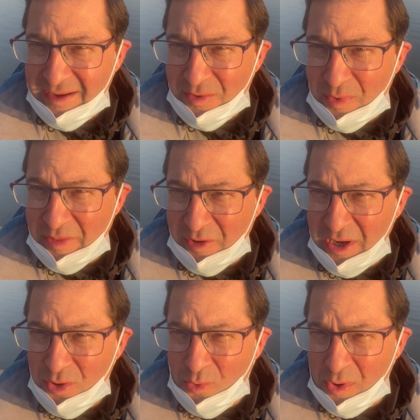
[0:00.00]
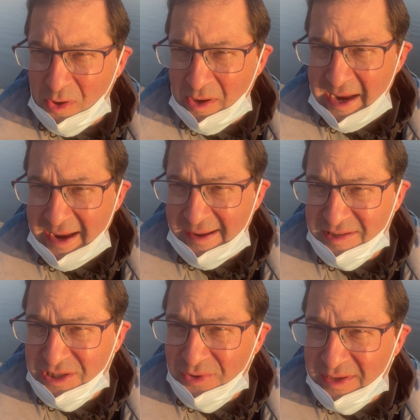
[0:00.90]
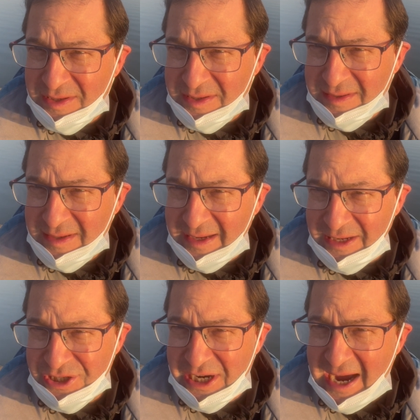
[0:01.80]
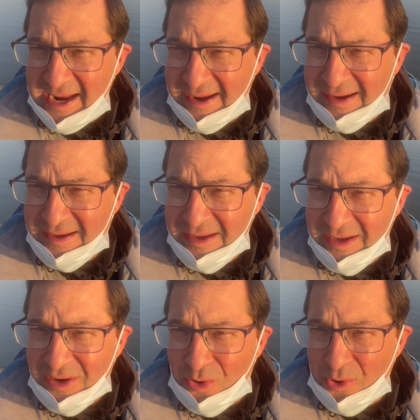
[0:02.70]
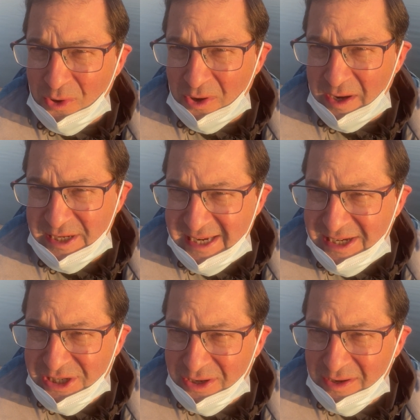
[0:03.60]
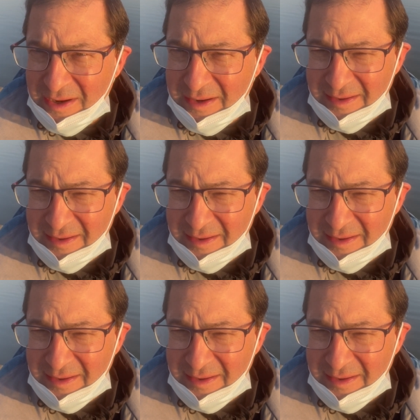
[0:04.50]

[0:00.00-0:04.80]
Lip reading: Whether you were a student in China or a teacher,